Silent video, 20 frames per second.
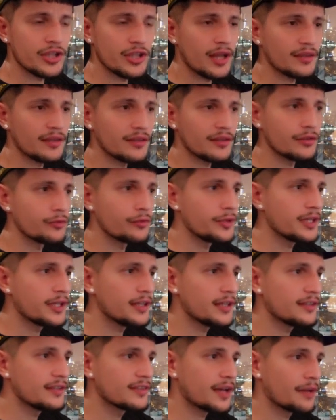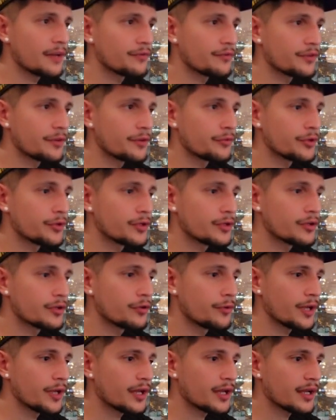in the weekly time frame real
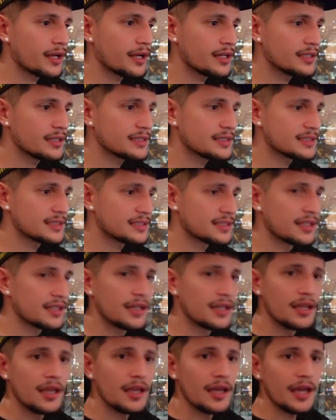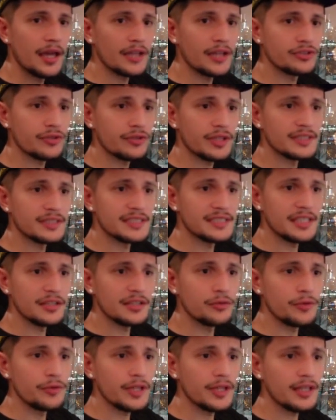quick, guys. As you can see in the
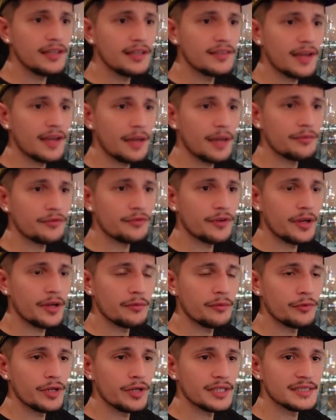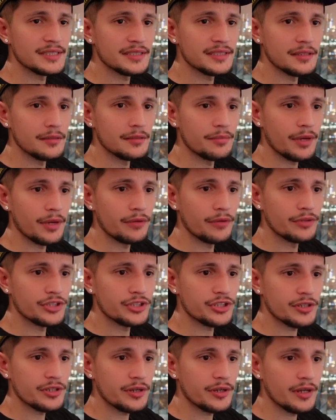weekly time frame, we are still
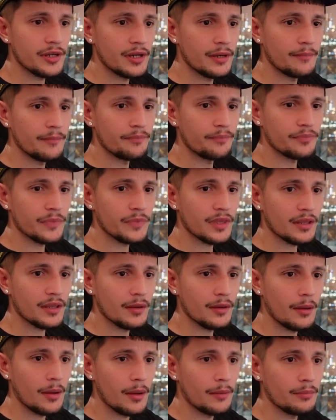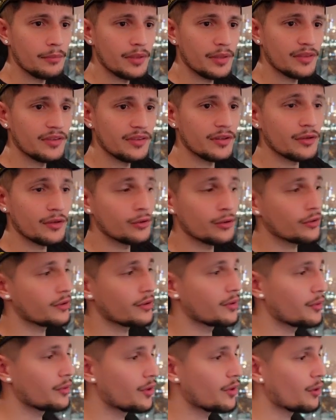bearish, um, but the
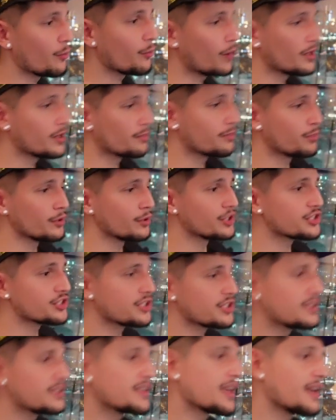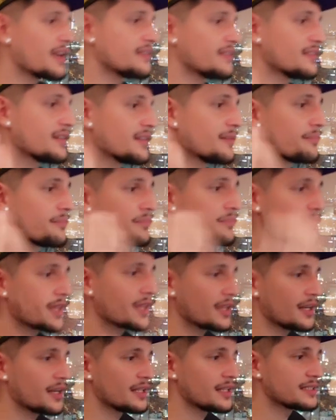one bullish indicator,
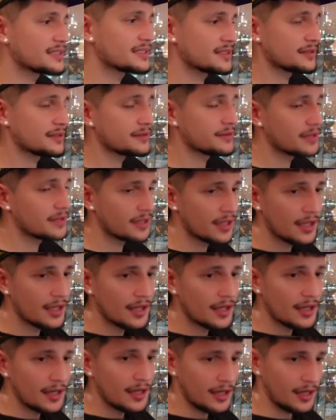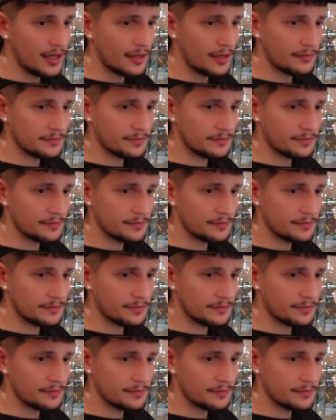guys, um,